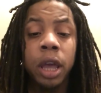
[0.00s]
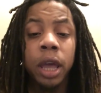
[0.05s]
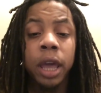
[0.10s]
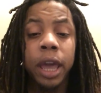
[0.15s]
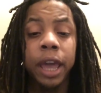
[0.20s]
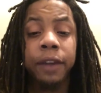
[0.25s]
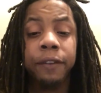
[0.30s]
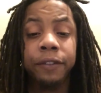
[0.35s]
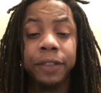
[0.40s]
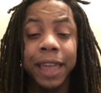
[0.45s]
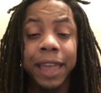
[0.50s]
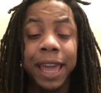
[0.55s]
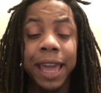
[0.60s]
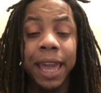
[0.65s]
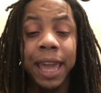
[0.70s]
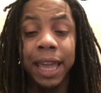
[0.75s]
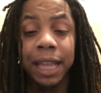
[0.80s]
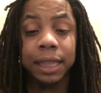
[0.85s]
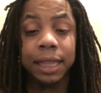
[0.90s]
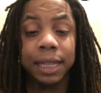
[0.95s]
If they
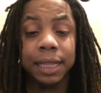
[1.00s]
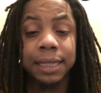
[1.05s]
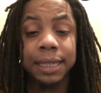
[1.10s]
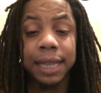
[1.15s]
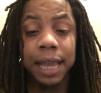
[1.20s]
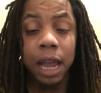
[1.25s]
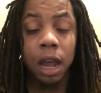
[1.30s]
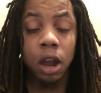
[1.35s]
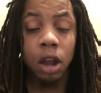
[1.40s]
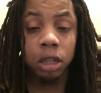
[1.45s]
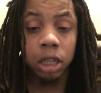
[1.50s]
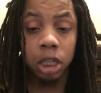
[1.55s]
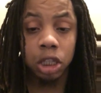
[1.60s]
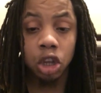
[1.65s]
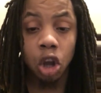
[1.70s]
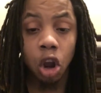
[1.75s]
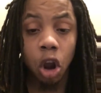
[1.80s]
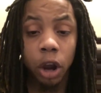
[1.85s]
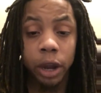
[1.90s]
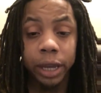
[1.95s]
hit the
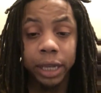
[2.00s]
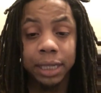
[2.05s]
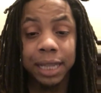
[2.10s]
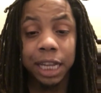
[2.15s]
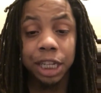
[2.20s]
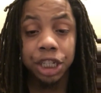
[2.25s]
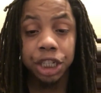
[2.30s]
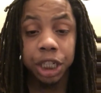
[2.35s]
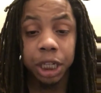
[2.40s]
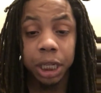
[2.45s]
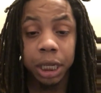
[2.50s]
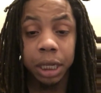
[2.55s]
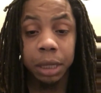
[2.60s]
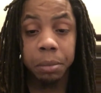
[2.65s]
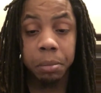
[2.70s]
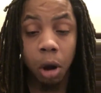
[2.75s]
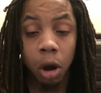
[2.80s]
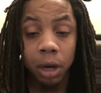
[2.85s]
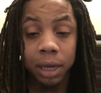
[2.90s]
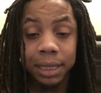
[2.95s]
targets that she
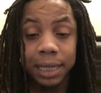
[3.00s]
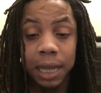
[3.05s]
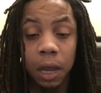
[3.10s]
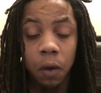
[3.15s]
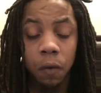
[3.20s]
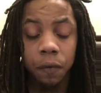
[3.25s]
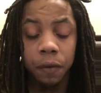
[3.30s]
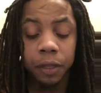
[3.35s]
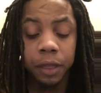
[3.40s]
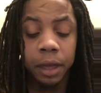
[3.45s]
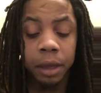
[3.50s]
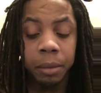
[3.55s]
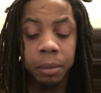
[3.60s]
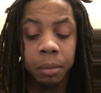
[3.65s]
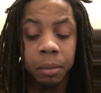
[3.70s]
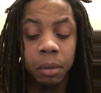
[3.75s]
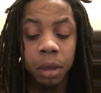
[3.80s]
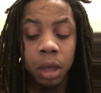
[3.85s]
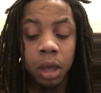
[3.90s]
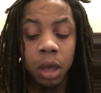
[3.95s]
marks out for
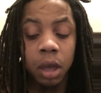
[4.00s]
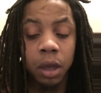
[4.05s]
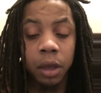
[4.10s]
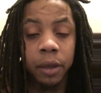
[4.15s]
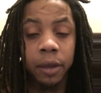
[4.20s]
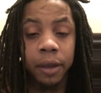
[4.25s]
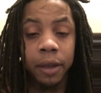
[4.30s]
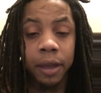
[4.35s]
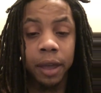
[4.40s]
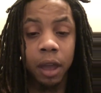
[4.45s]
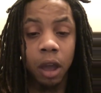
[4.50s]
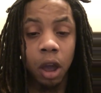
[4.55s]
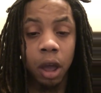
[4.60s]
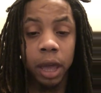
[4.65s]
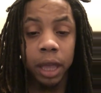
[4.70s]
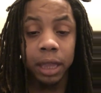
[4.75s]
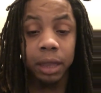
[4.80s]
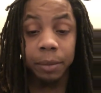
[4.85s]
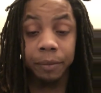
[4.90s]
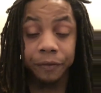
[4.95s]
them,
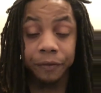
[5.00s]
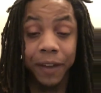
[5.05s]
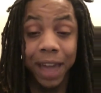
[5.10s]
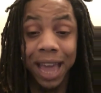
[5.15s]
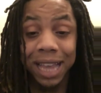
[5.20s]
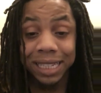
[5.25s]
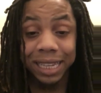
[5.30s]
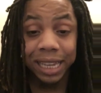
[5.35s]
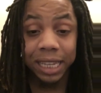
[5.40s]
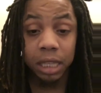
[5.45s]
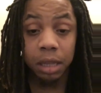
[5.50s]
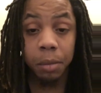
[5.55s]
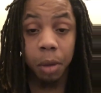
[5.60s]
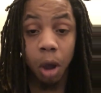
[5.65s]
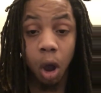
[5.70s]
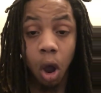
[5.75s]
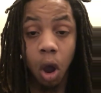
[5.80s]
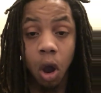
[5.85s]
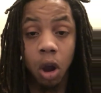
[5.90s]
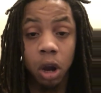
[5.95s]
hit them fast and hit them
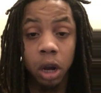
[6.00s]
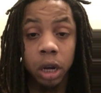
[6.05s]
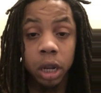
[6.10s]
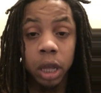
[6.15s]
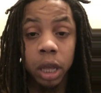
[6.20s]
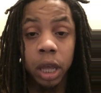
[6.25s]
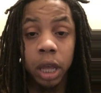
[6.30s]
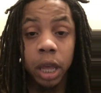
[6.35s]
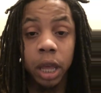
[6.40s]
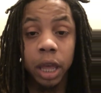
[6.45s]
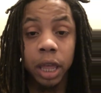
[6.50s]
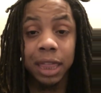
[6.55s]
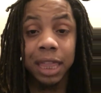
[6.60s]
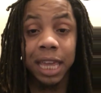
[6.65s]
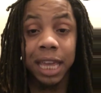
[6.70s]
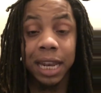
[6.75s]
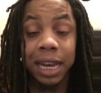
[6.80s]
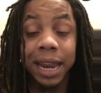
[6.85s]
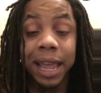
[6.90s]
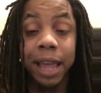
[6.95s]
hard,
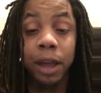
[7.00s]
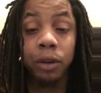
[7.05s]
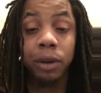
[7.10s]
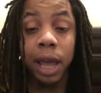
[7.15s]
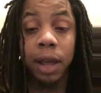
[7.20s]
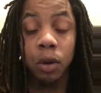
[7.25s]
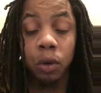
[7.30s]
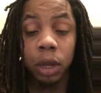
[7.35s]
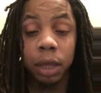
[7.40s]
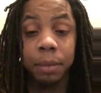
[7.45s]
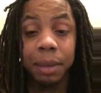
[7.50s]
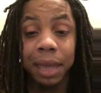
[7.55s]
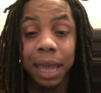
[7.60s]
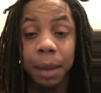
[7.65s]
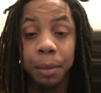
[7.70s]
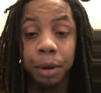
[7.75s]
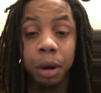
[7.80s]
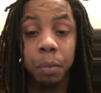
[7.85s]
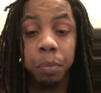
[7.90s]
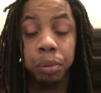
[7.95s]
then they'll not only be
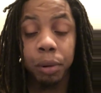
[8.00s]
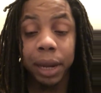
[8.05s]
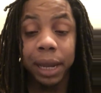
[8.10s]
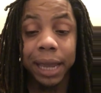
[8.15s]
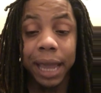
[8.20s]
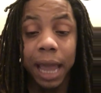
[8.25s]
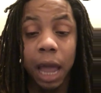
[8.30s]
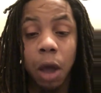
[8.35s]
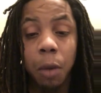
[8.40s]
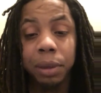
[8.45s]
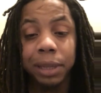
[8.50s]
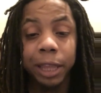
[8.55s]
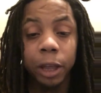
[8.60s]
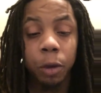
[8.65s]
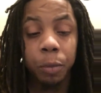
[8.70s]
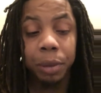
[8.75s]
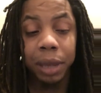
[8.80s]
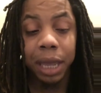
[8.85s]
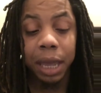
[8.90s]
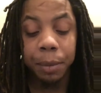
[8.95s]
able to break out, but
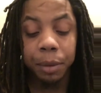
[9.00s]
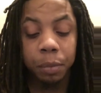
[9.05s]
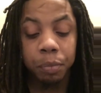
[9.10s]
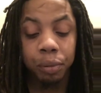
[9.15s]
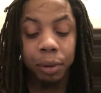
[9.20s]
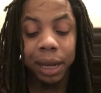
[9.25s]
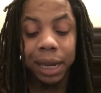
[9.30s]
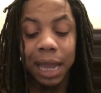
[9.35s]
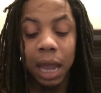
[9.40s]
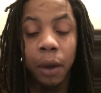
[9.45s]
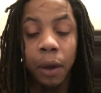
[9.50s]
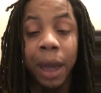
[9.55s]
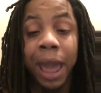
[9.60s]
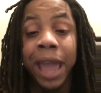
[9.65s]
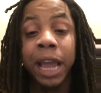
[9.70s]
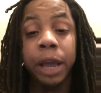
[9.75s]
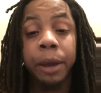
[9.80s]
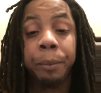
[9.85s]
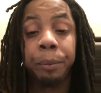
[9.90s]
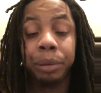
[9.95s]
they'll be able to break out
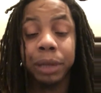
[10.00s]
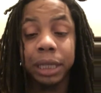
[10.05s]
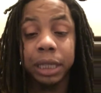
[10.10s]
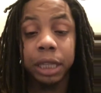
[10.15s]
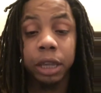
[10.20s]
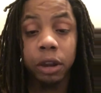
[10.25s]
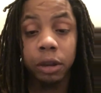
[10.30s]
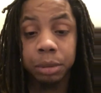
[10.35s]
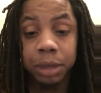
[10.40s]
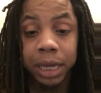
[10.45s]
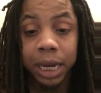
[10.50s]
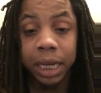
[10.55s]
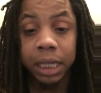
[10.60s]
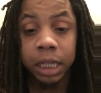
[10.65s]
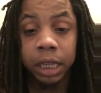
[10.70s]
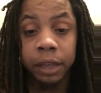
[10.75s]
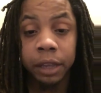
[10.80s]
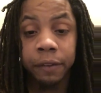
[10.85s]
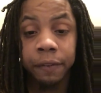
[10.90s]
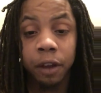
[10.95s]
and complete their
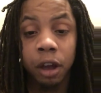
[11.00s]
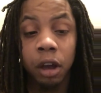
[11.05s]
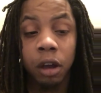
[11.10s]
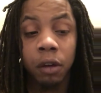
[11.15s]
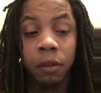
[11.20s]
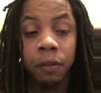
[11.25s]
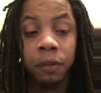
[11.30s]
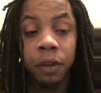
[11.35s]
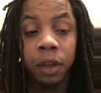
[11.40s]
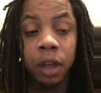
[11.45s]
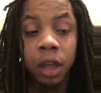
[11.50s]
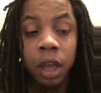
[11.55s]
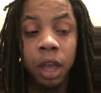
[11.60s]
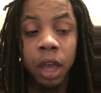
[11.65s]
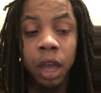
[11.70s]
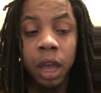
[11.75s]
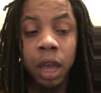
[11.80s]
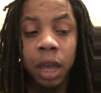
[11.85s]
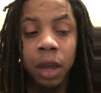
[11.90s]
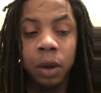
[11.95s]
objective of,
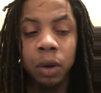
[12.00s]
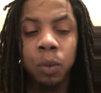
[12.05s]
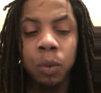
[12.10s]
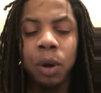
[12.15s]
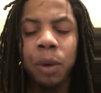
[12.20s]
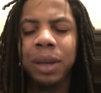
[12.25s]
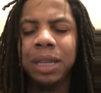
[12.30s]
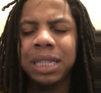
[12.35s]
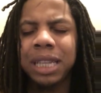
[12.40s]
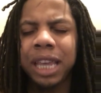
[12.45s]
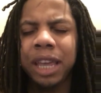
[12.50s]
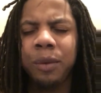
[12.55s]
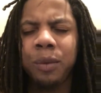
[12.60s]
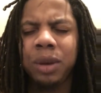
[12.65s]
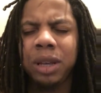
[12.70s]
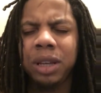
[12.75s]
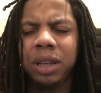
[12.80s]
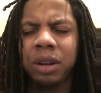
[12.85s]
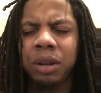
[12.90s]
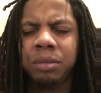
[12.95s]
what was it? It
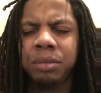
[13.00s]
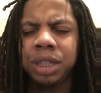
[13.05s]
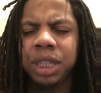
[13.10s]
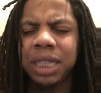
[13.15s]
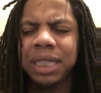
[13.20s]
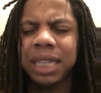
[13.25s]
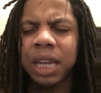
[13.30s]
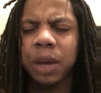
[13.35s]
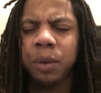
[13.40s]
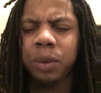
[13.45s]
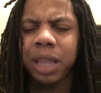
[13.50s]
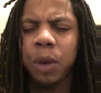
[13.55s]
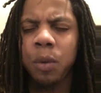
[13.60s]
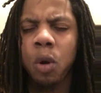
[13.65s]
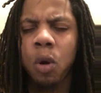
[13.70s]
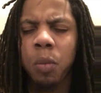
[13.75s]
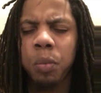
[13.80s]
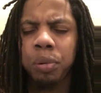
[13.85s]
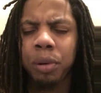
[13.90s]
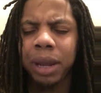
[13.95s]
was she said they
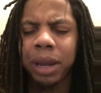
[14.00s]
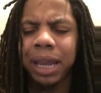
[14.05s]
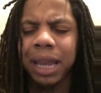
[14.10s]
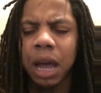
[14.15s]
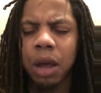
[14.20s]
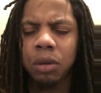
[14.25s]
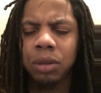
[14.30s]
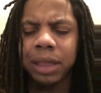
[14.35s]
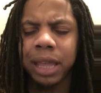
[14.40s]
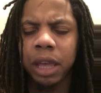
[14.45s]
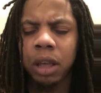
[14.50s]
won't break out.